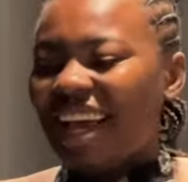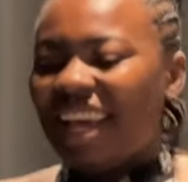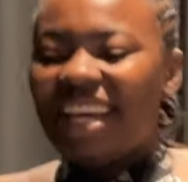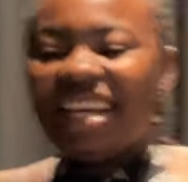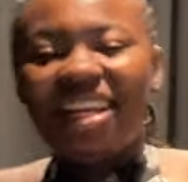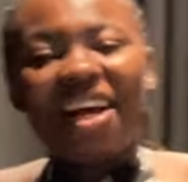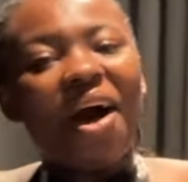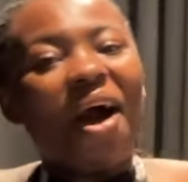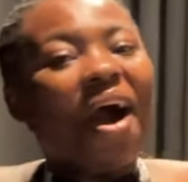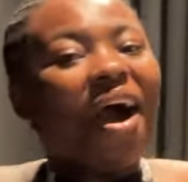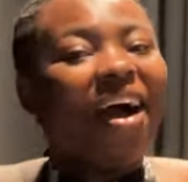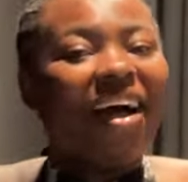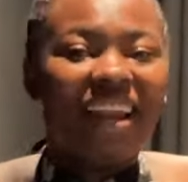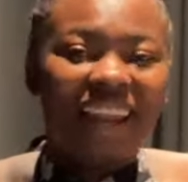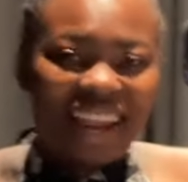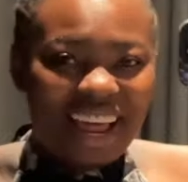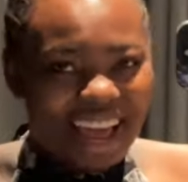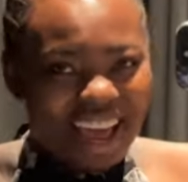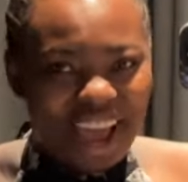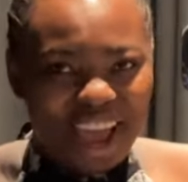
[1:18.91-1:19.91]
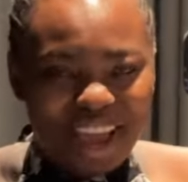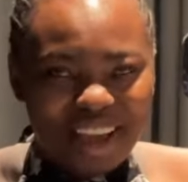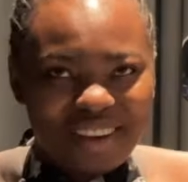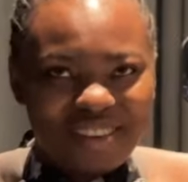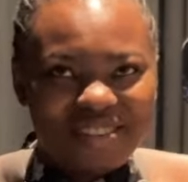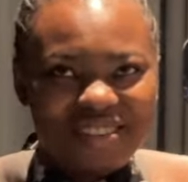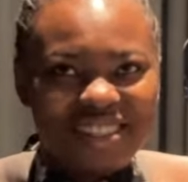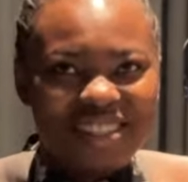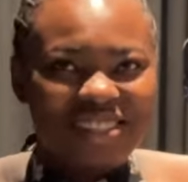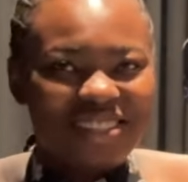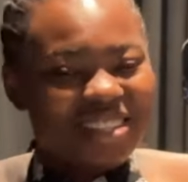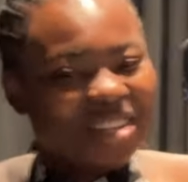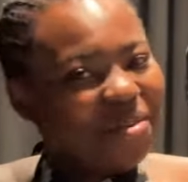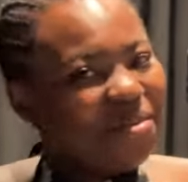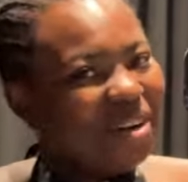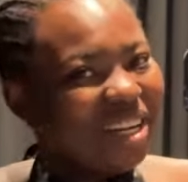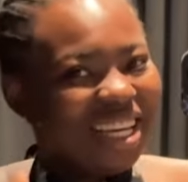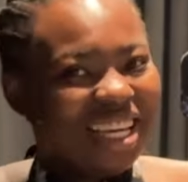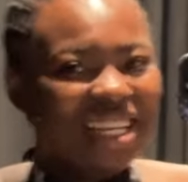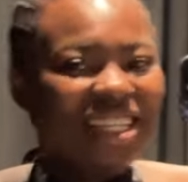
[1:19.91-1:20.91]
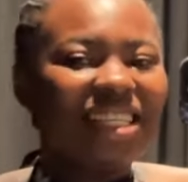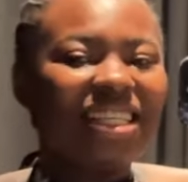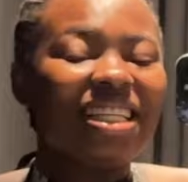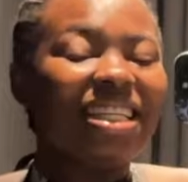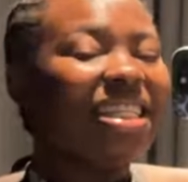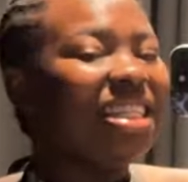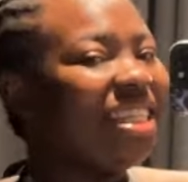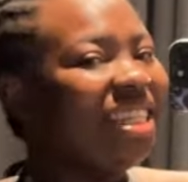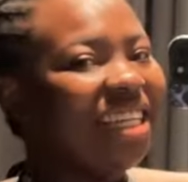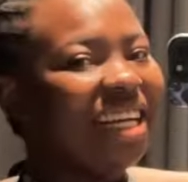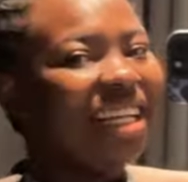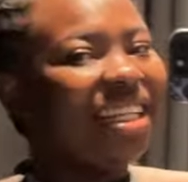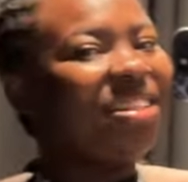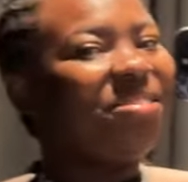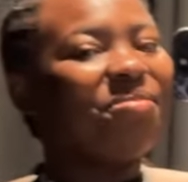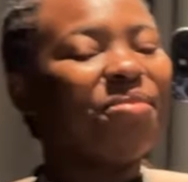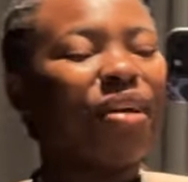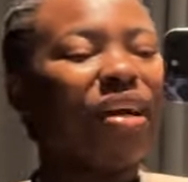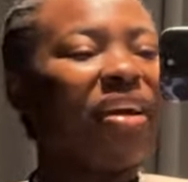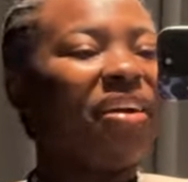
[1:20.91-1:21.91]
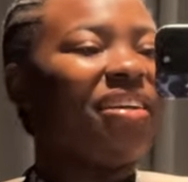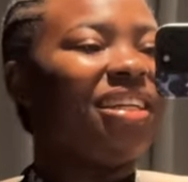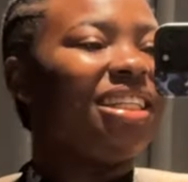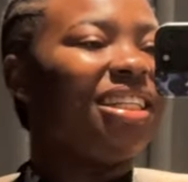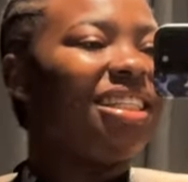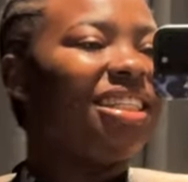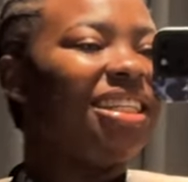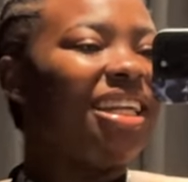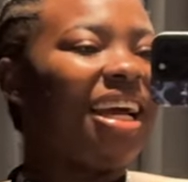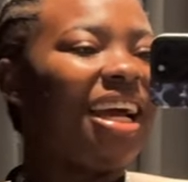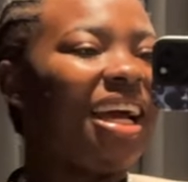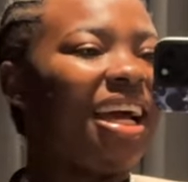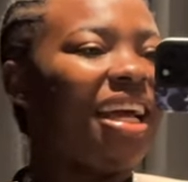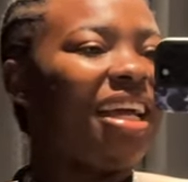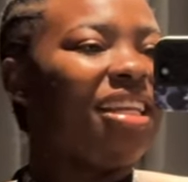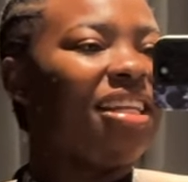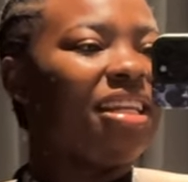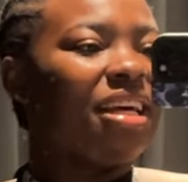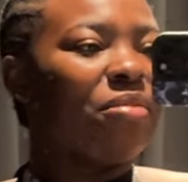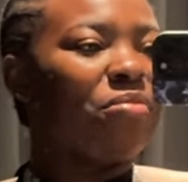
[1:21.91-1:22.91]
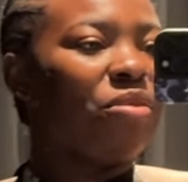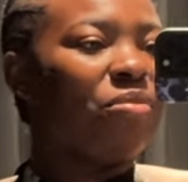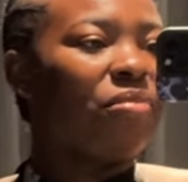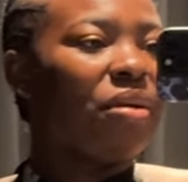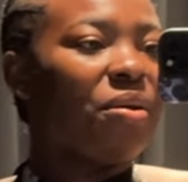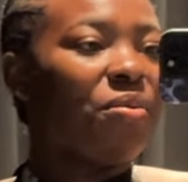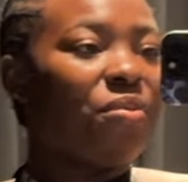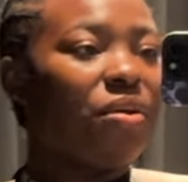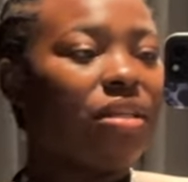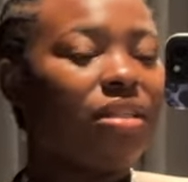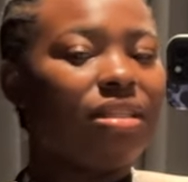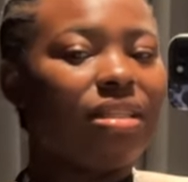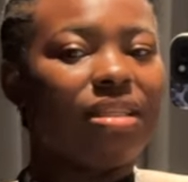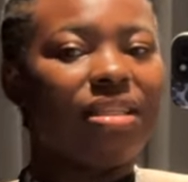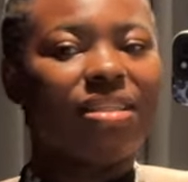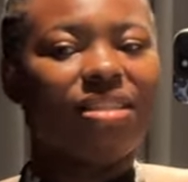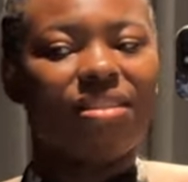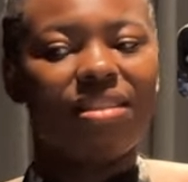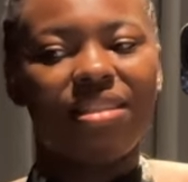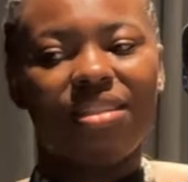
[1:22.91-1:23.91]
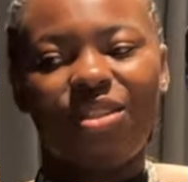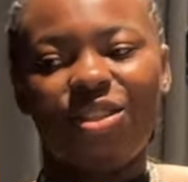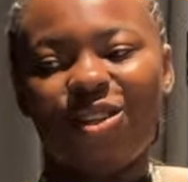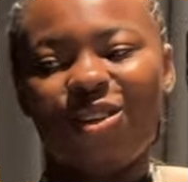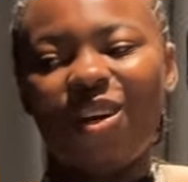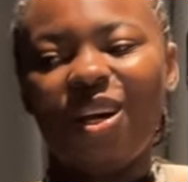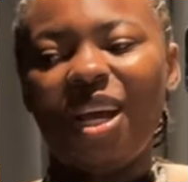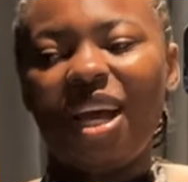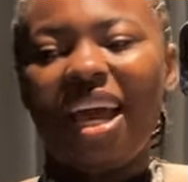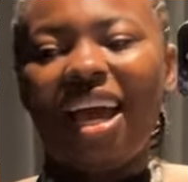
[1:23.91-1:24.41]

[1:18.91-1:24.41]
In our lives, today we're getting legally married and I'm on my way to the studio.